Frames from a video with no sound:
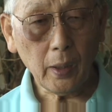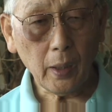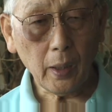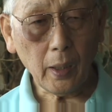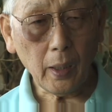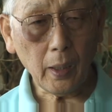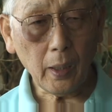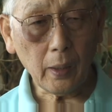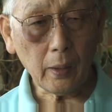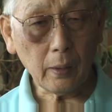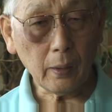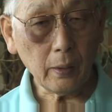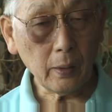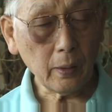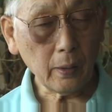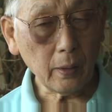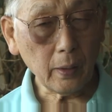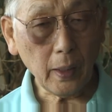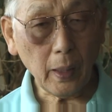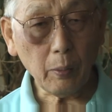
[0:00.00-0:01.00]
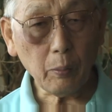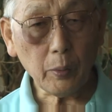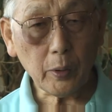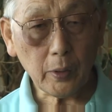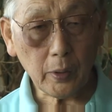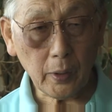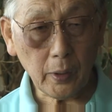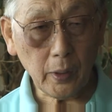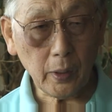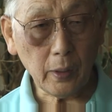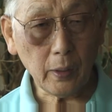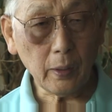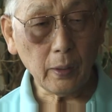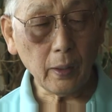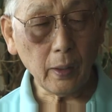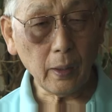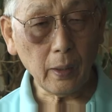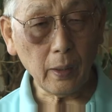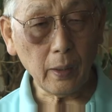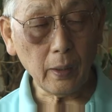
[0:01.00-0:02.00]
Uh, that was the
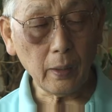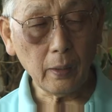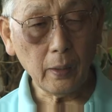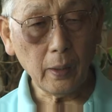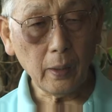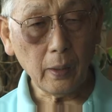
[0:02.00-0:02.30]
uh,